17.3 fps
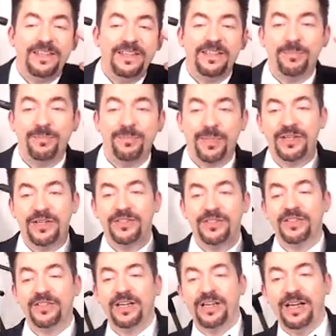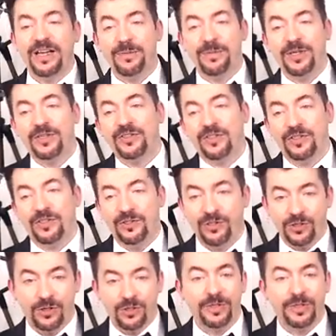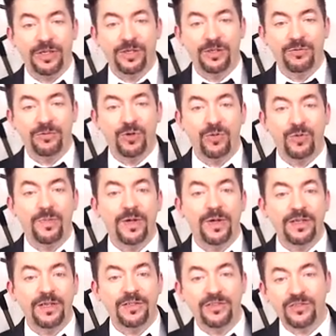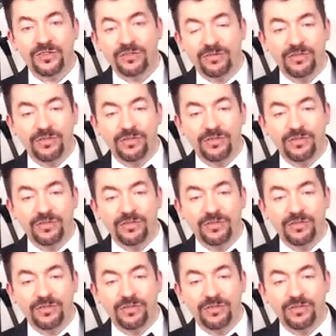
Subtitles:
Boston Dynamics and their Terminator robots,